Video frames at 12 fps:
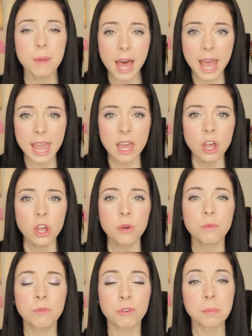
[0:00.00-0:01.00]
But
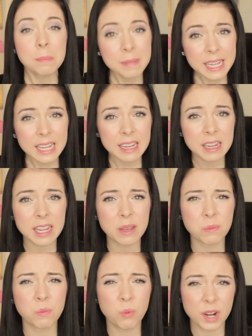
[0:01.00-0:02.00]
for me,
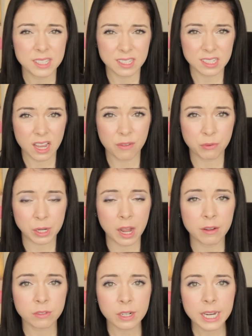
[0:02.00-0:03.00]
it was a tough
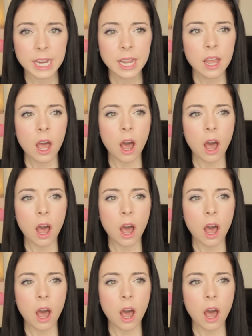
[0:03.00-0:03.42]
recovery.